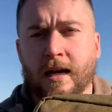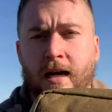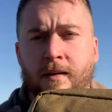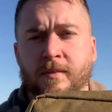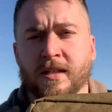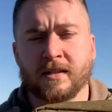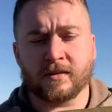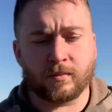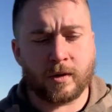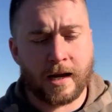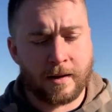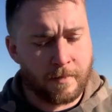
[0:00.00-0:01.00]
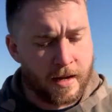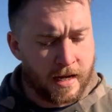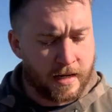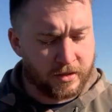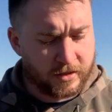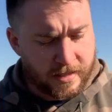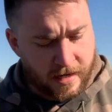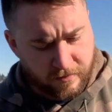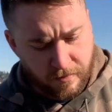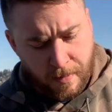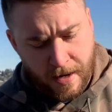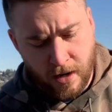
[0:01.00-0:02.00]
This is one I made just out of a
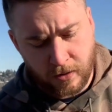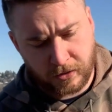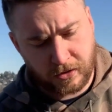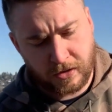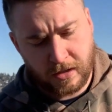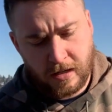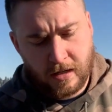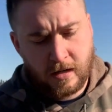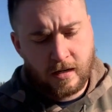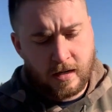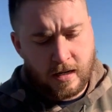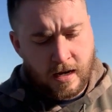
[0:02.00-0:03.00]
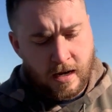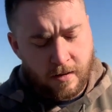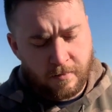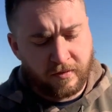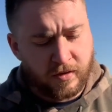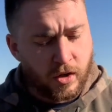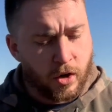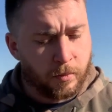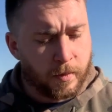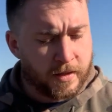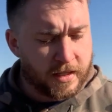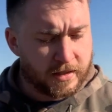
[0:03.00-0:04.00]
pouch. If you
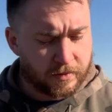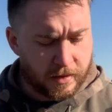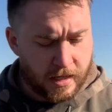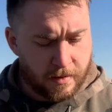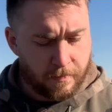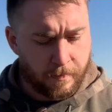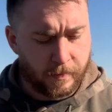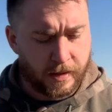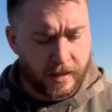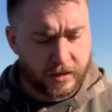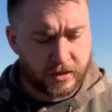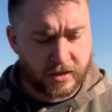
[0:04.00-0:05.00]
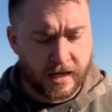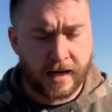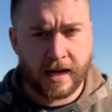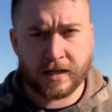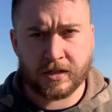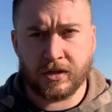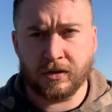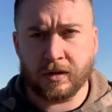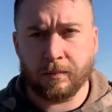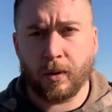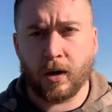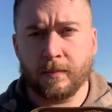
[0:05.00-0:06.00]
open this one up, it just kind of has two
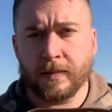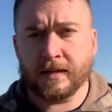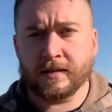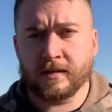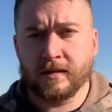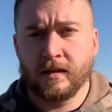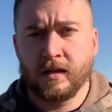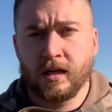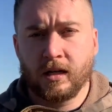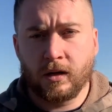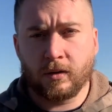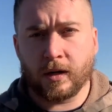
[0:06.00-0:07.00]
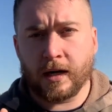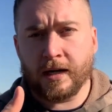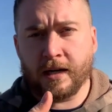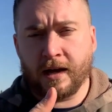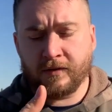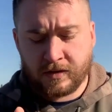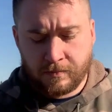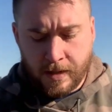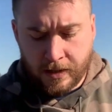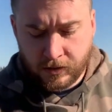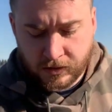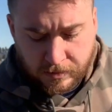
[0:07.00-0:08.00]
compartments where you have some
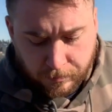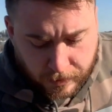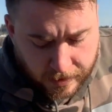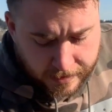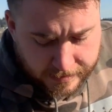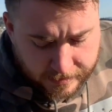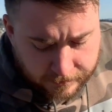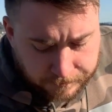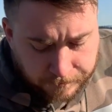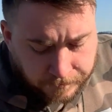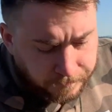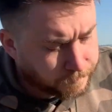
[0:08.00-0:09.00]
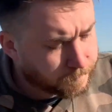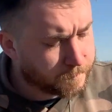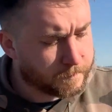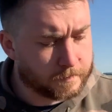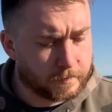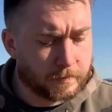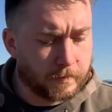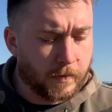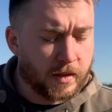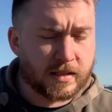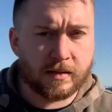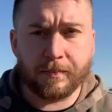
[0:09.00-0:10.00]
medical supplies,
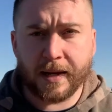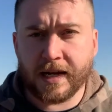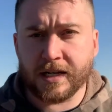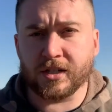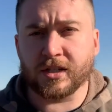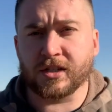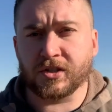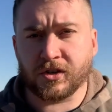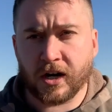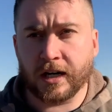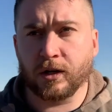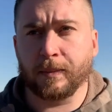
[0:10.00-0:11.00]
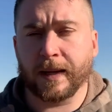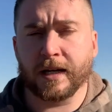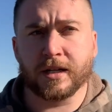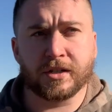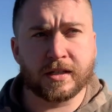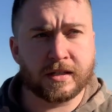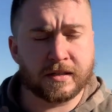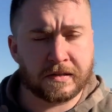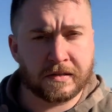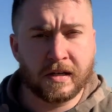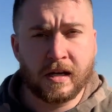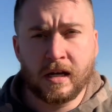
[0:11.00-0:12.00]
some bandages, triangle
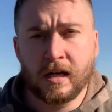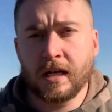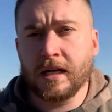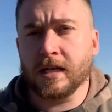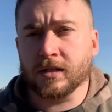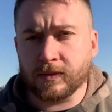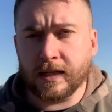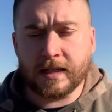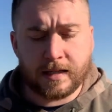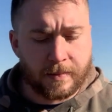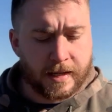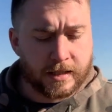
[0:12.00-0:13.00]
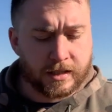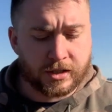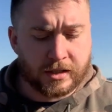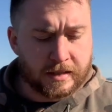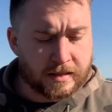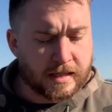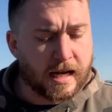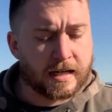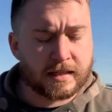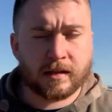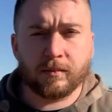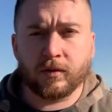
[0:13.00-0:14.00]
bandages, Israeli bandages, kind of
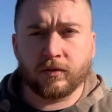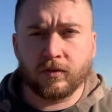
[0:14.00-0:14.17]
some of